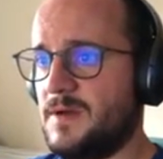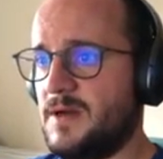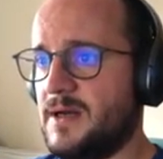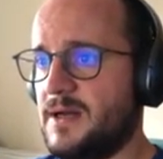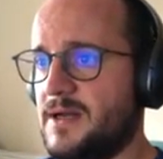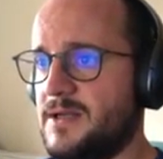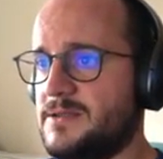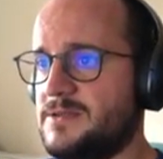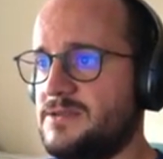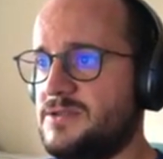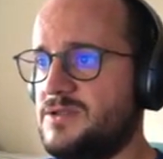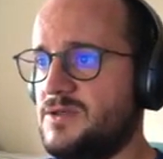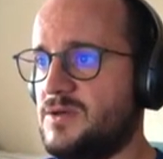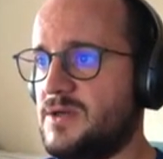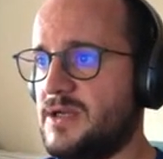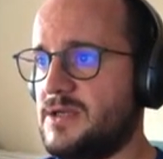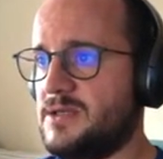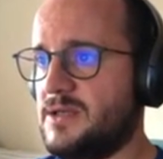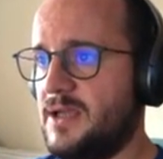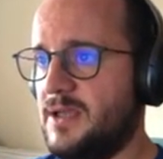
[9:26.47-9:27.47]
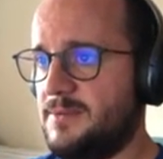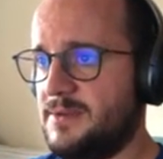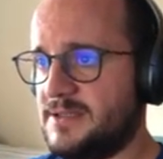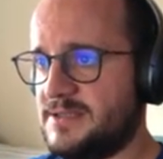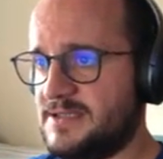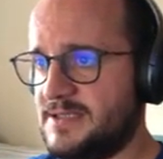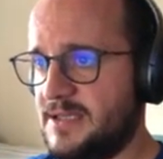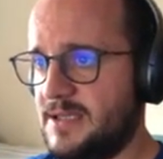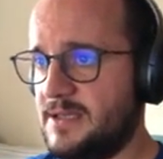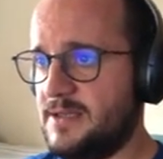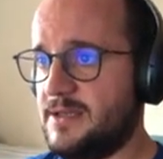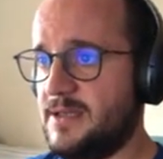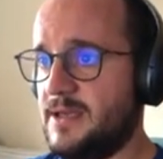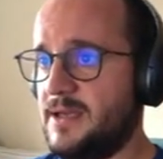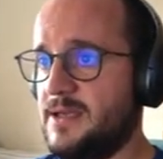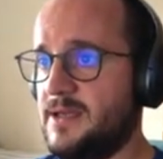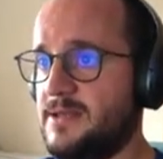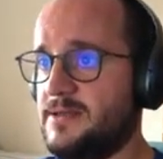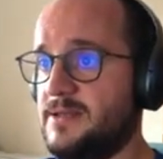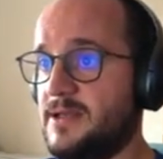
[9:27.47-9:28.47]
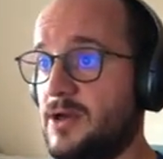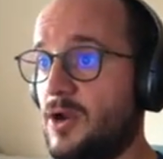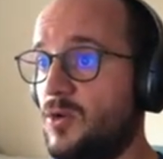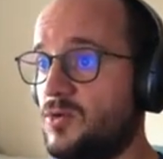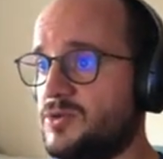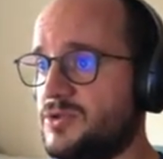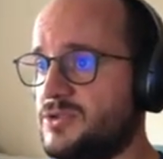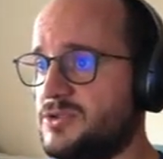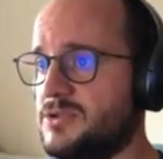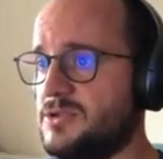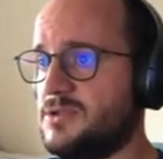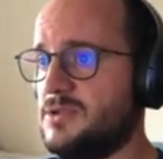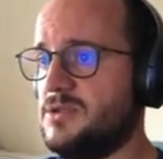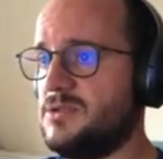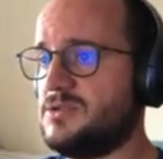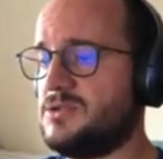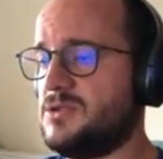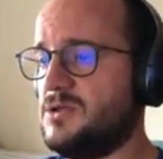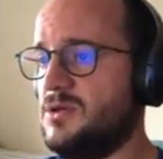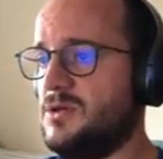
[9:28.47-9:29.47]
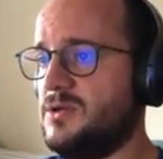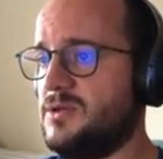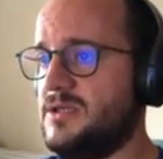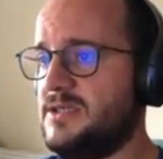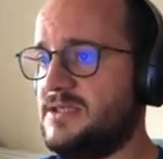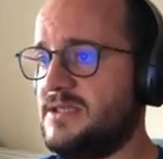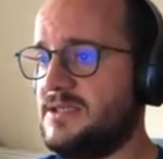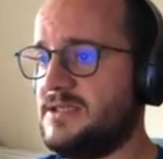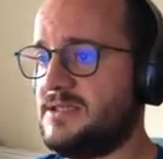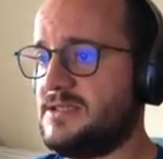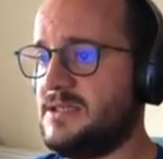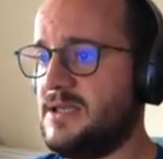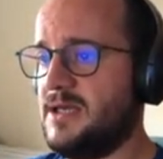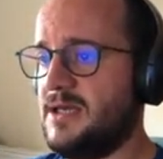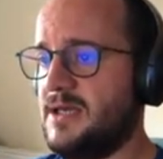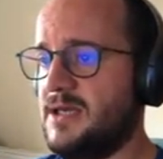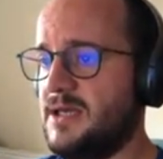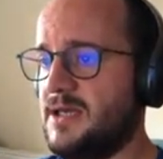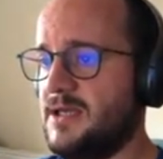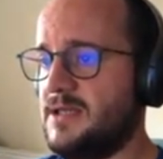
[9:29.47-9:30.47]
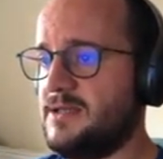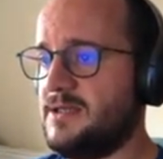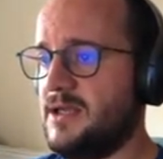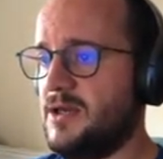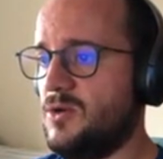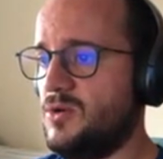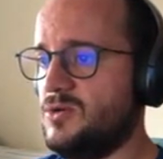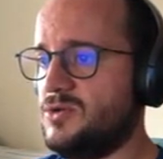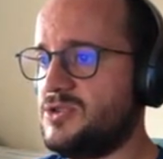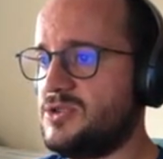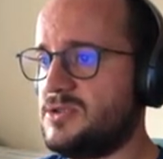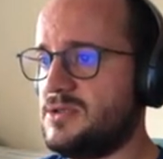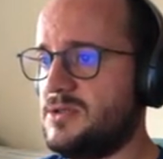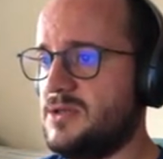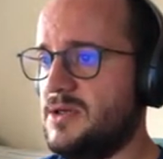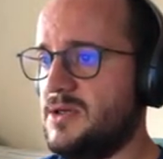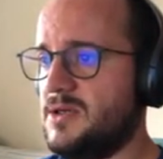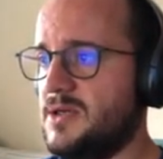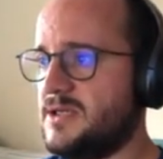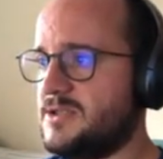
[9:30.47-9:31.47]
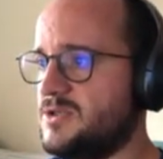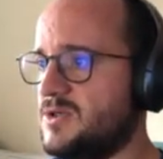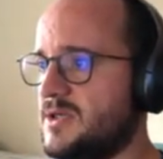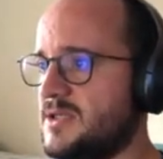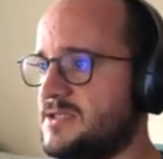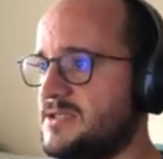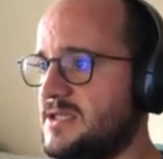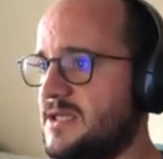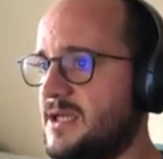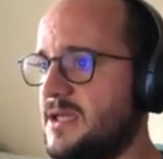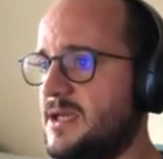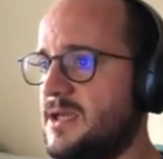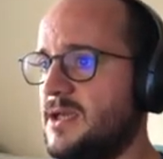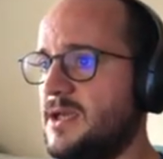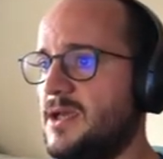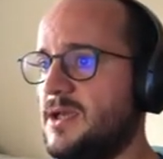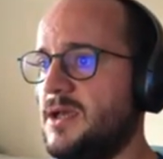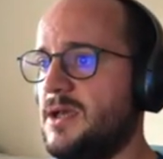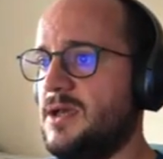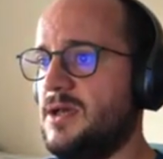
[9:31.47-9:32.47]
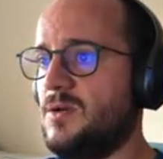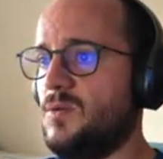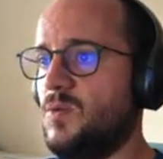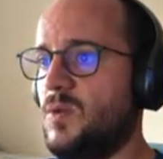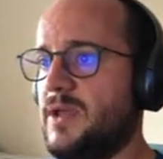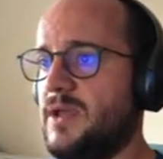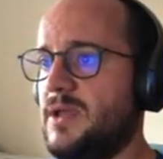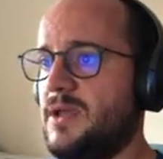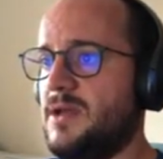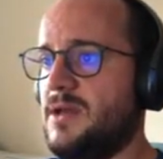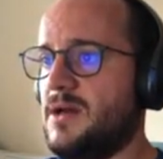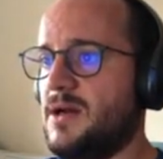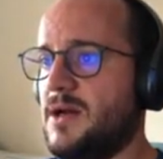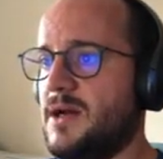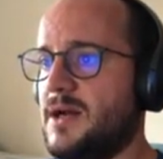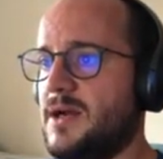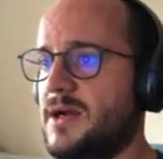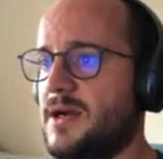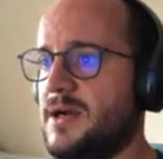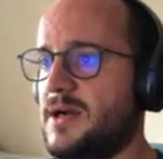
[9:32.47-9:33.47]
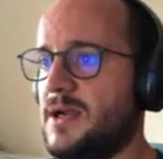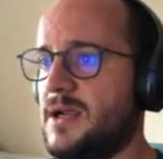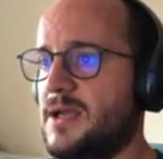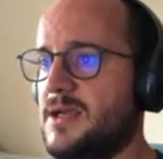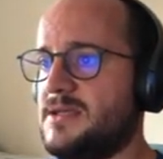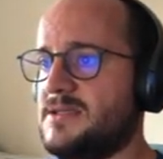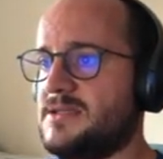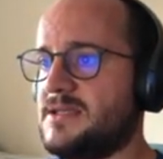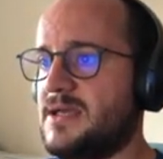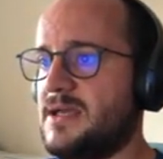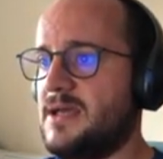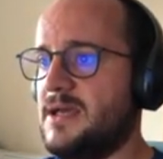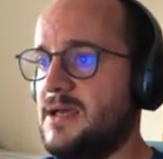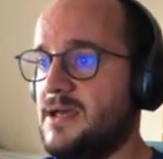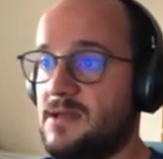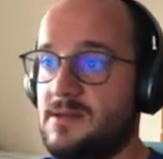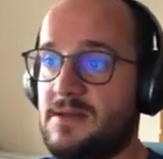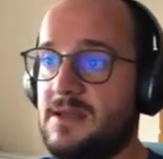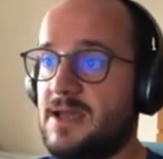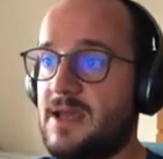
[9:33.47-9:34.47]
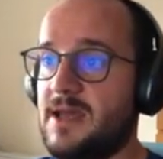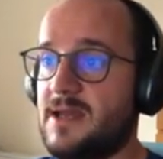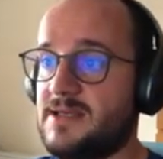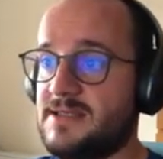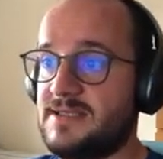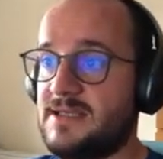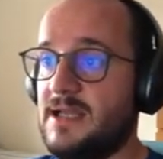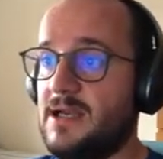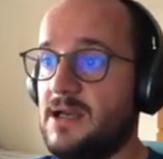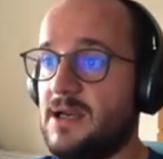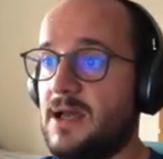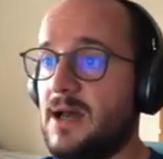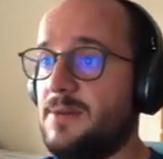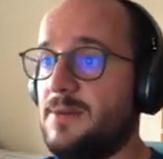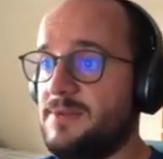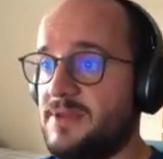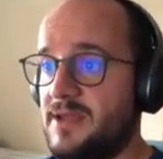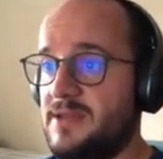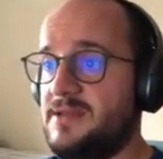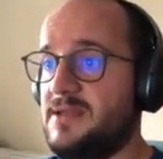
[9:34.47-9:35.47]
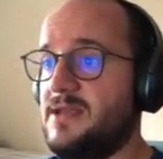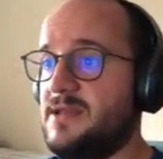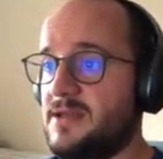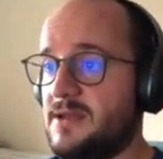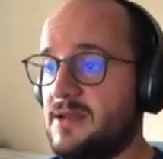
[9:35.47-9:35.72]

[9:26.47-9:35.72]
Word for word: And you can even see the, the nodes so this is the, the nodes. Uh, as you can see, we are uh, they are still updating